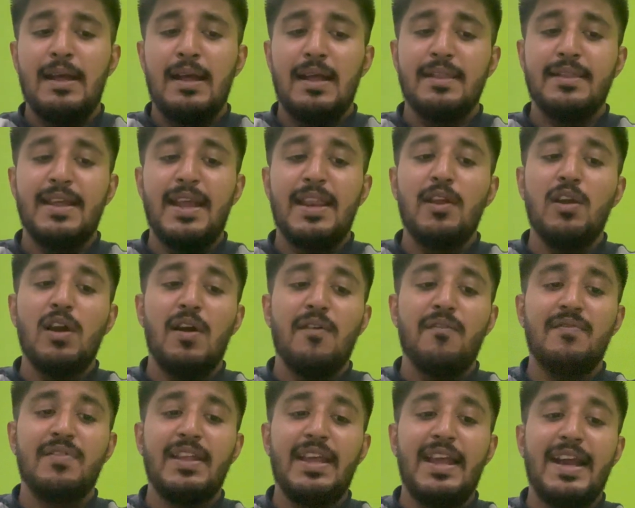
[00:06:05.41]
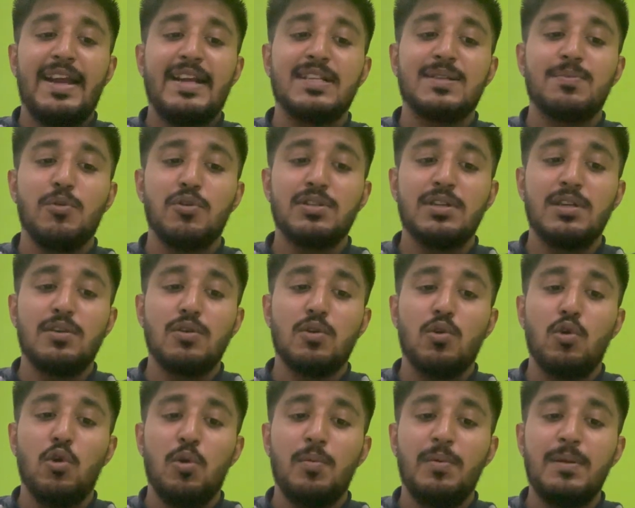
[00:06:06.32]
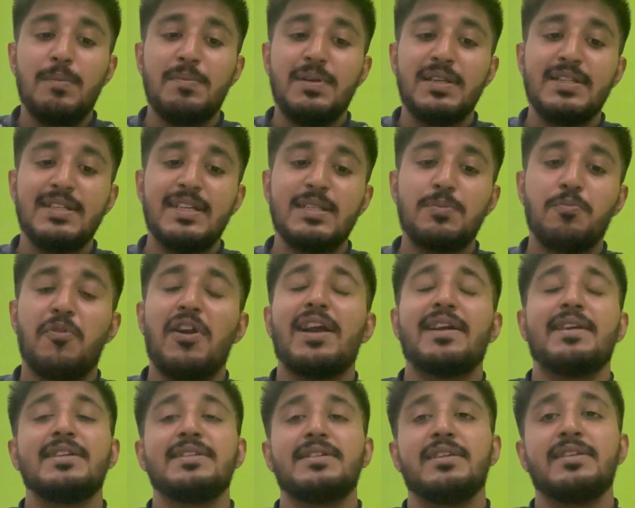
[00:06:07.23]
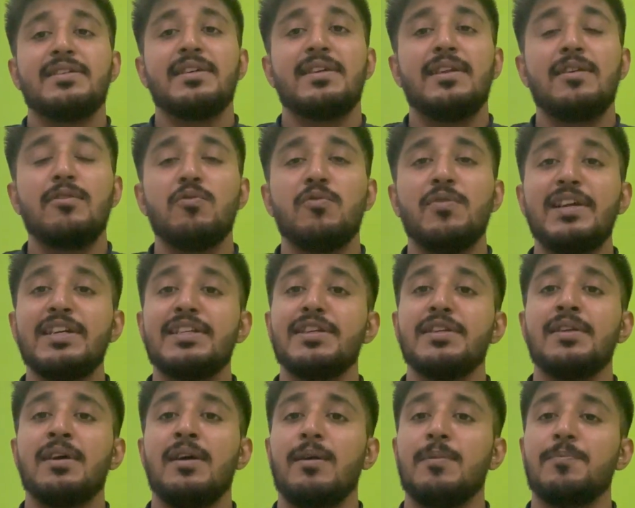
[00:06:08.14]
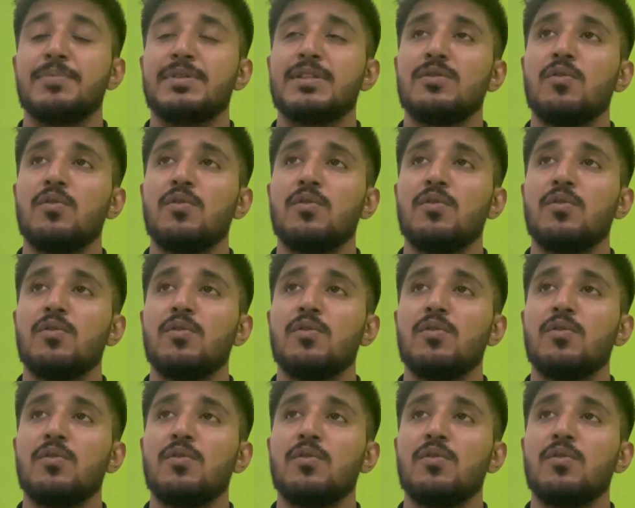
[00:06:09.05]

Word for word: And then you have the exposure to global business practices and innovation hubs.